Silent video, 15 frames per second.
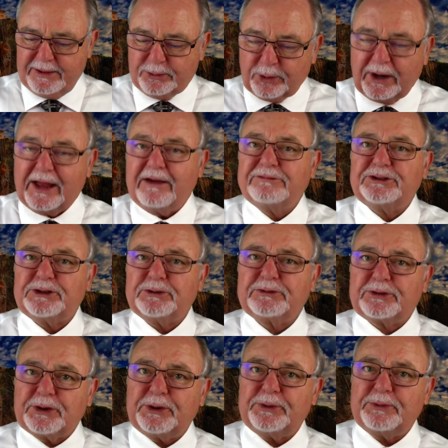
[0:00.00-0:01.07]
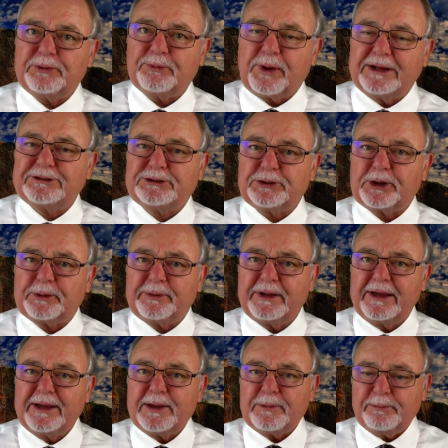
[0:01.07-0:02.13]
who loves you too, wants you to
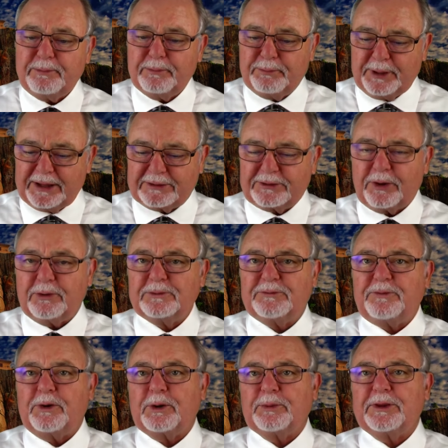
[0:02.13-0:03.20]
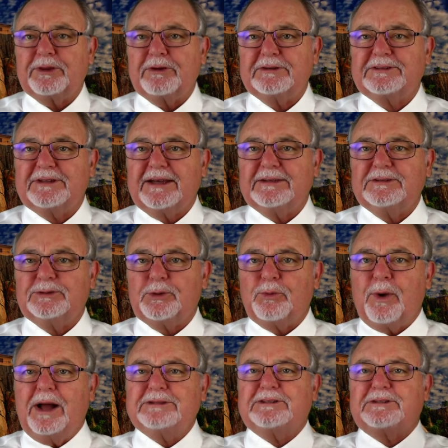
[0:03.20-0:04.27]
be atoned for with your sins, who
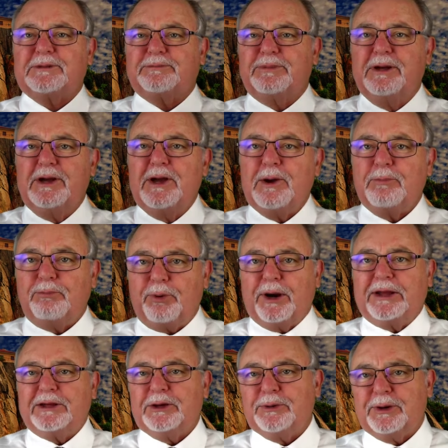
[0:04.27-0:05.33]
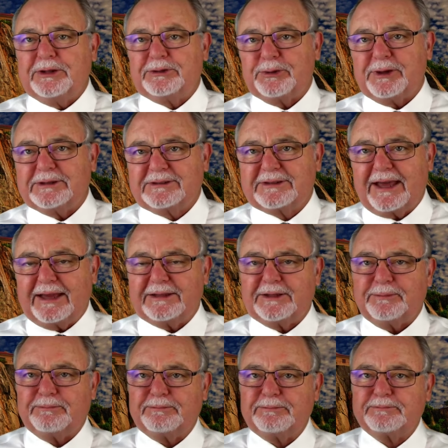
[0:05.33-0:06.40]
wants to bring you into his
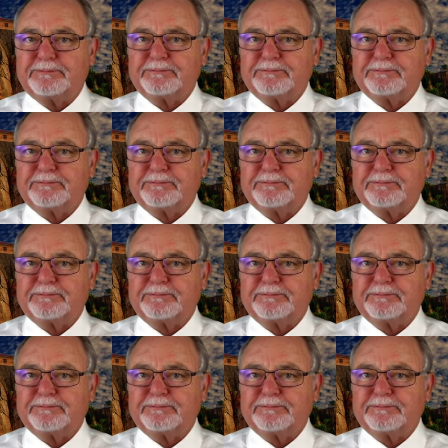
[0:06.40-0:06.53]
kingdom.